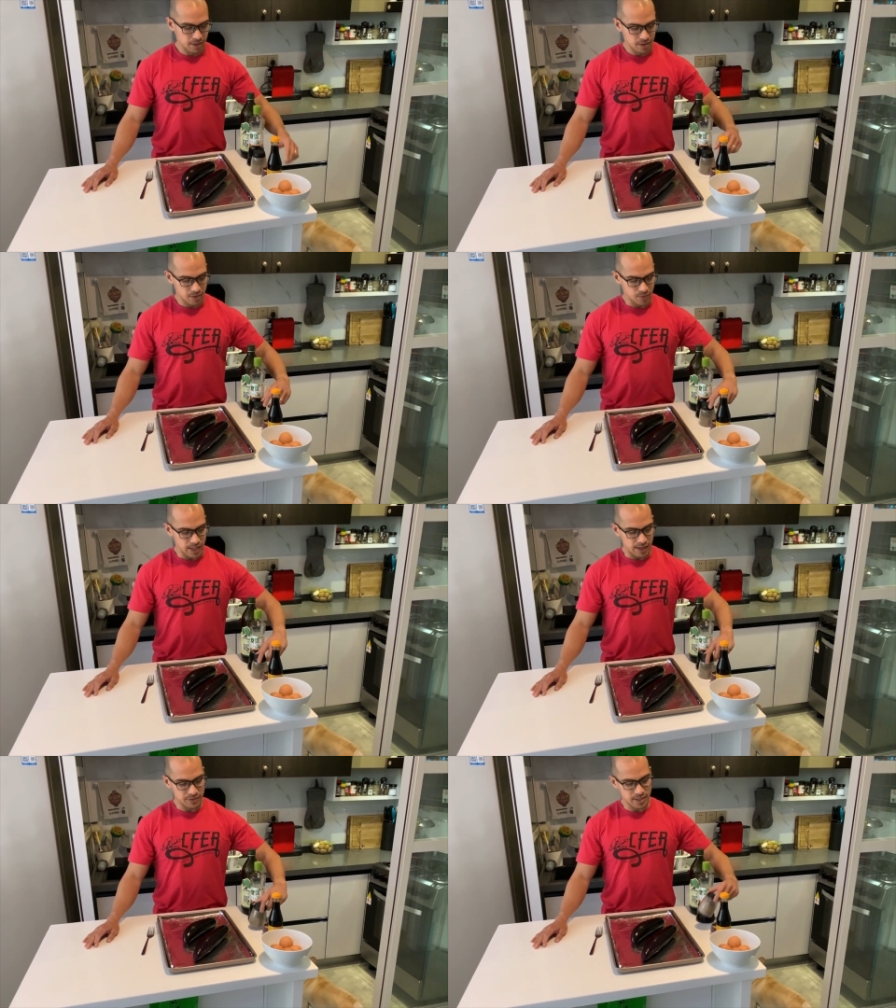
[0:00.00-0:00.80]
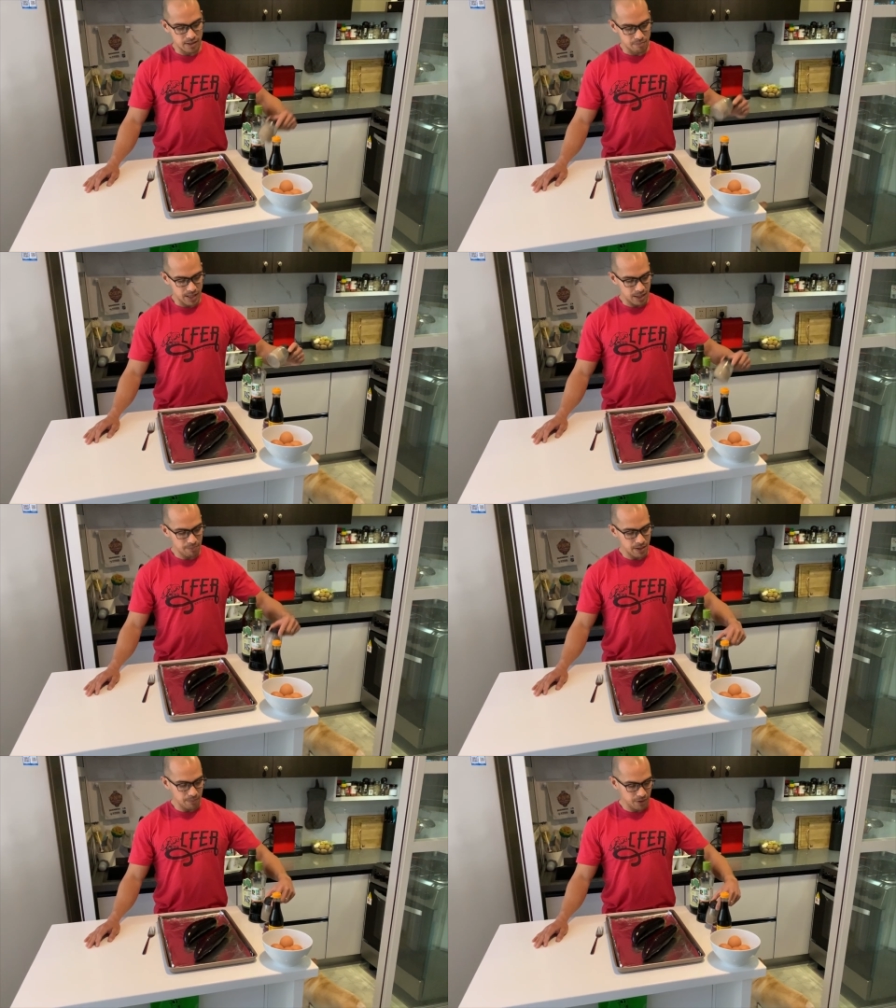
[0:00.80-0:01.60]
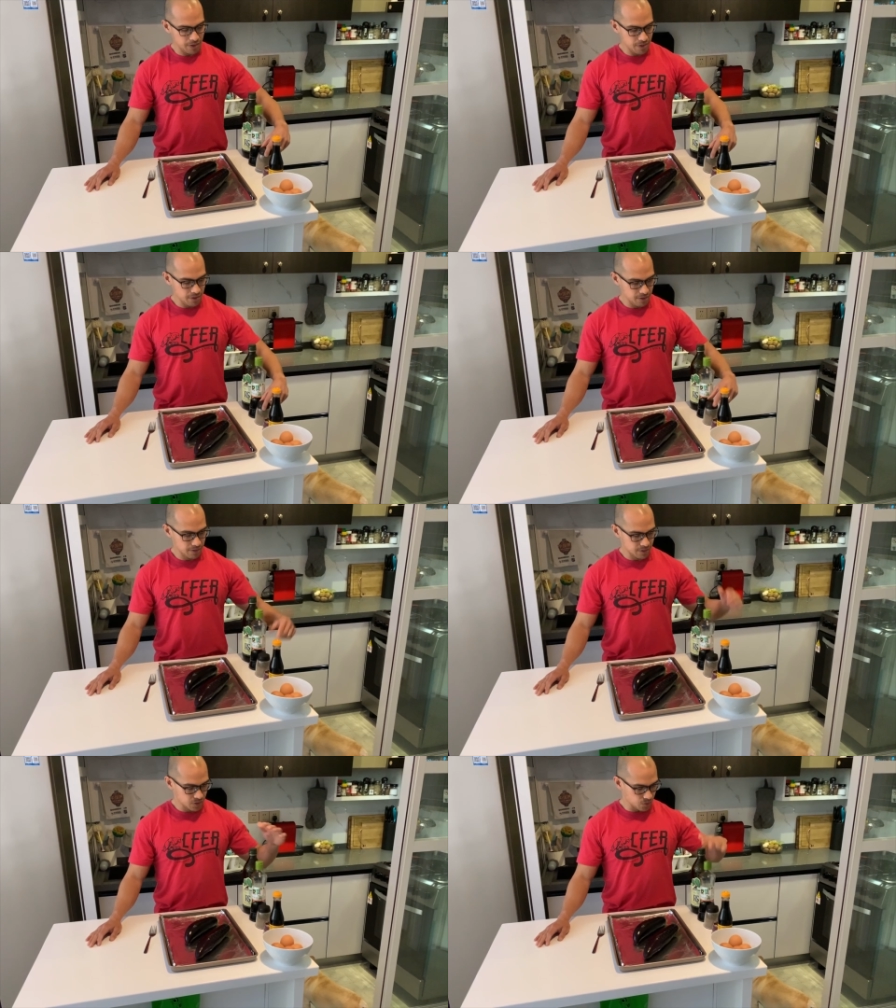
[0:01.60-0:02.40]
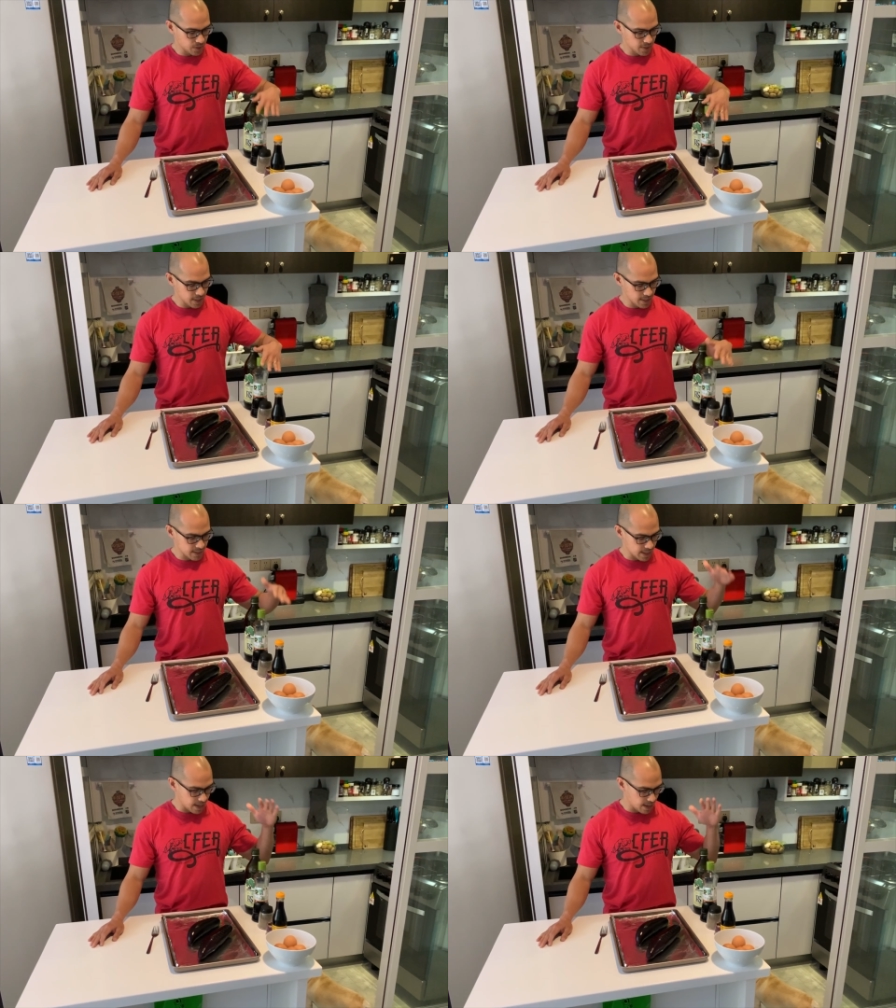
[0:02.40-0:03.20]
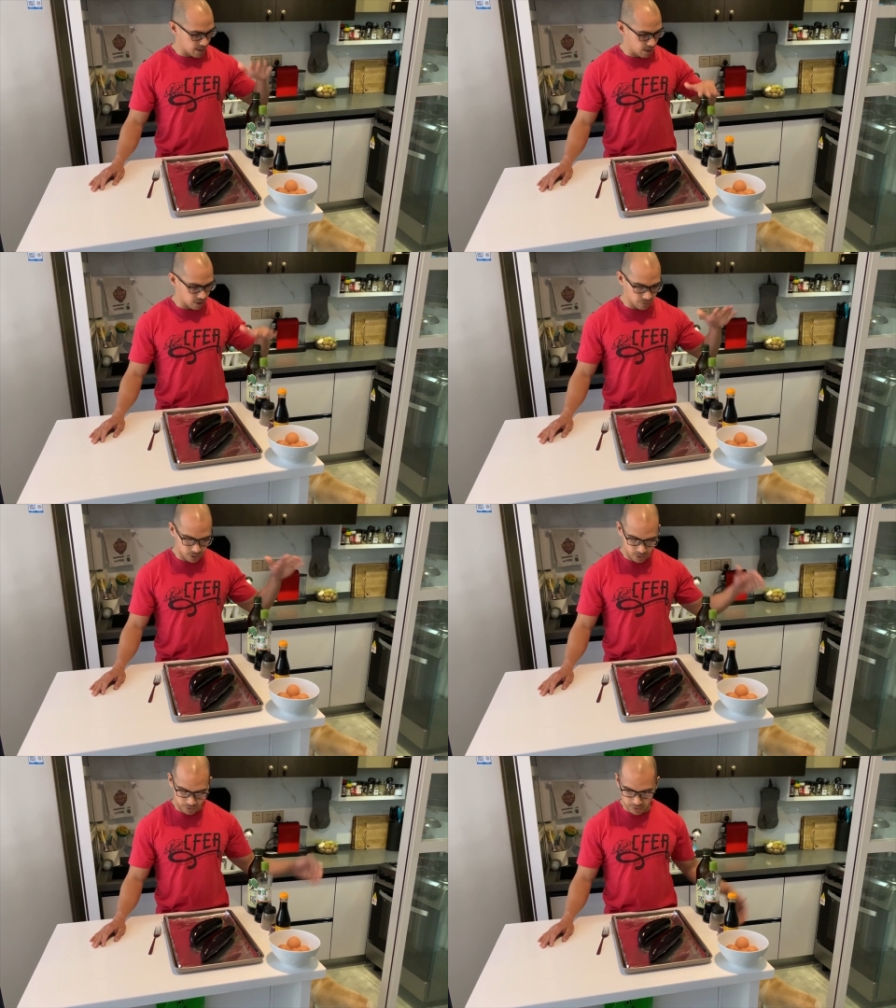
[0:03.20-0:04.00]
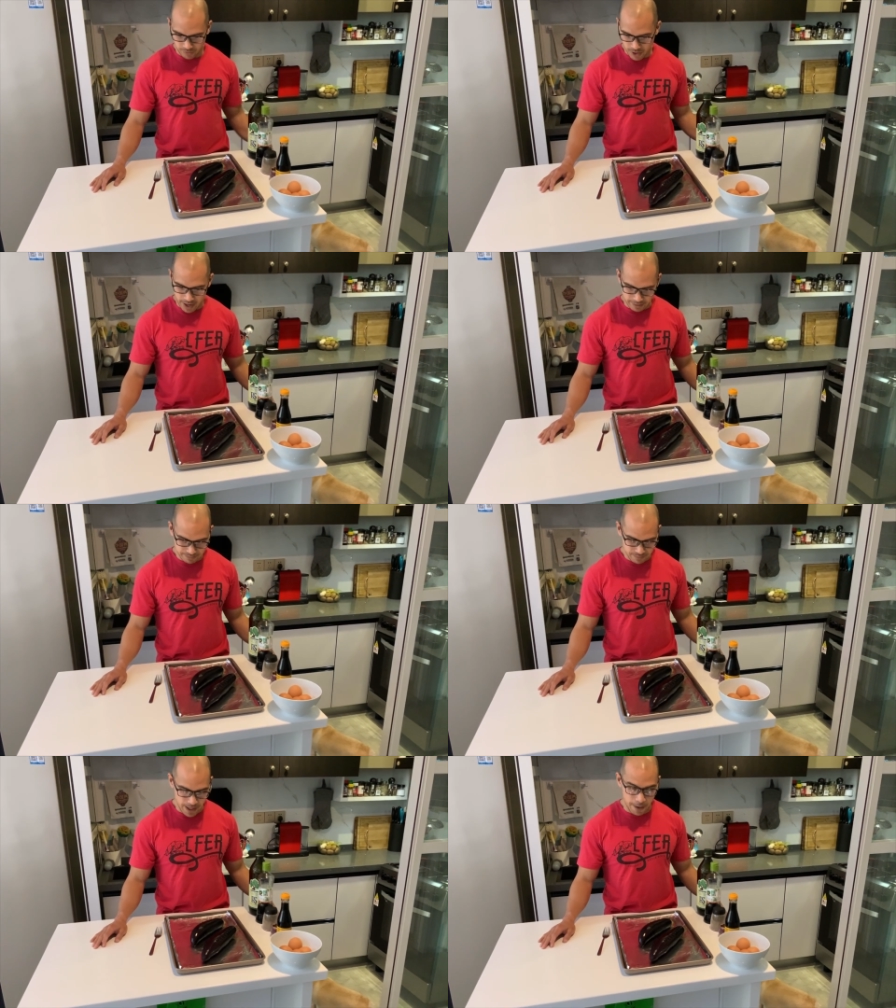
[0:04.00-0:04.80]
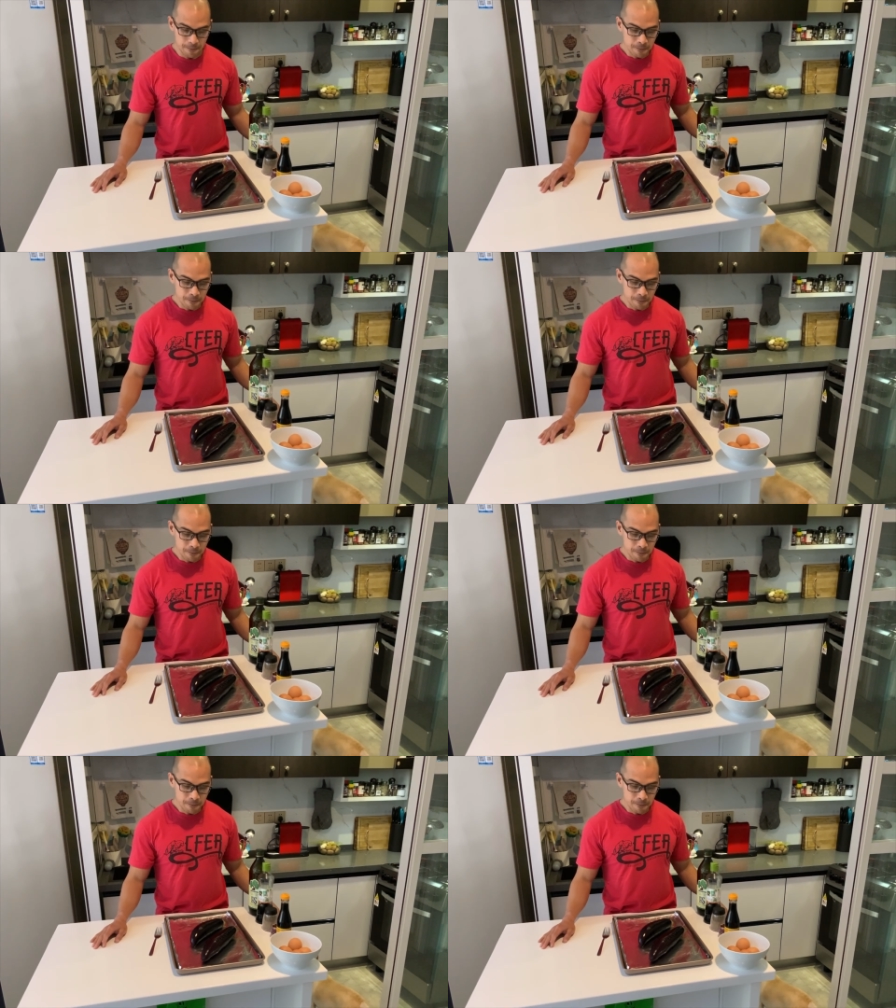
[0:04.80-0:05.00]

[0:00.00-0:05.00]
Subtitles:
We have some black pepper, soy sauce, and olive oil for the frying. Now,